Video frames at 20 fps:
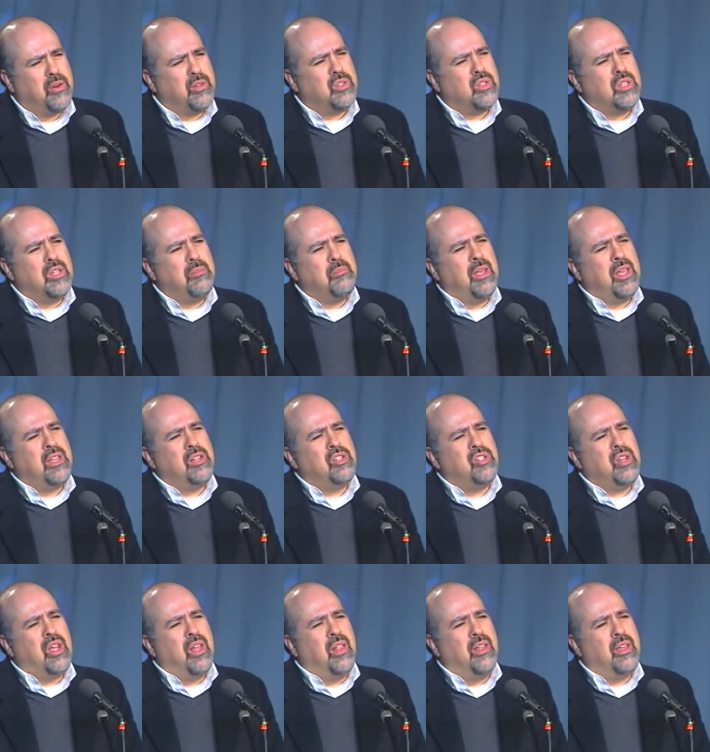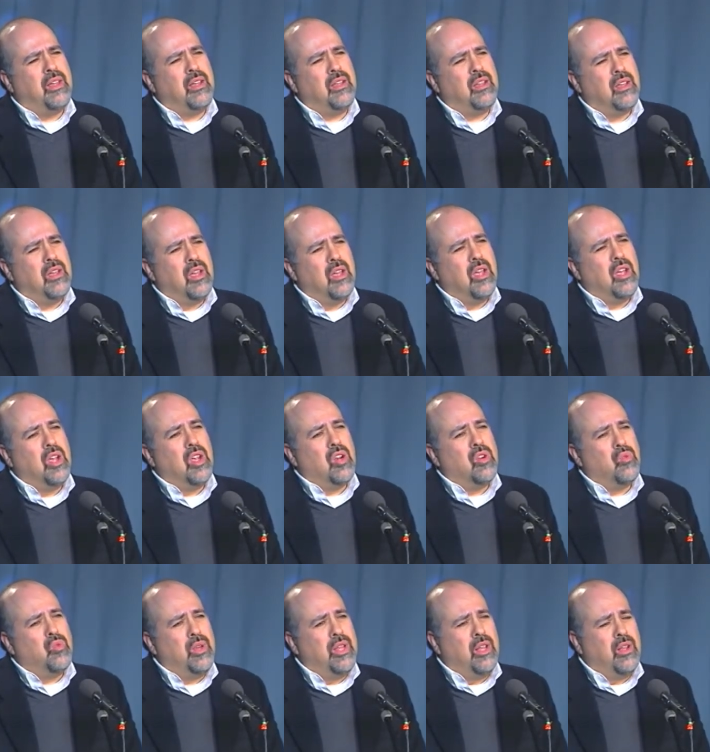her seem angelic,
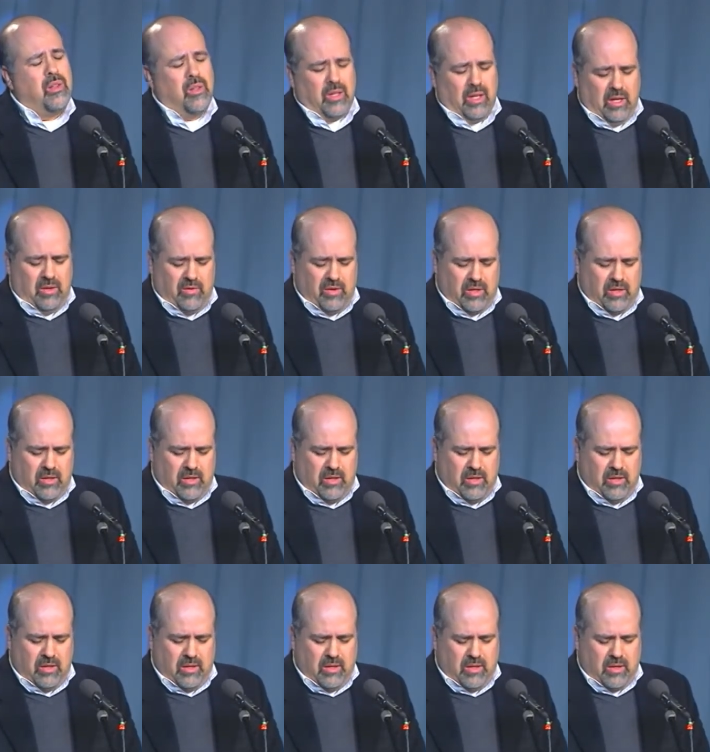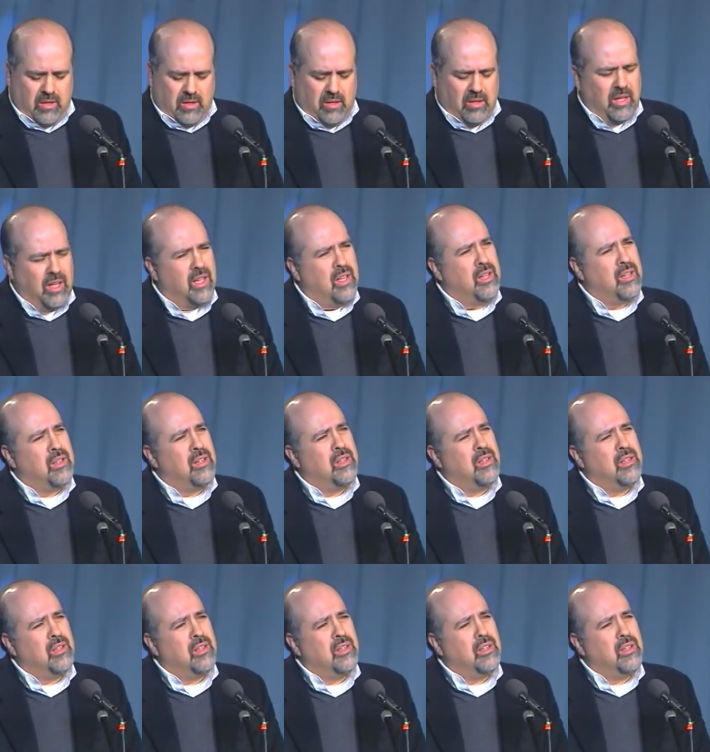regal even, clean.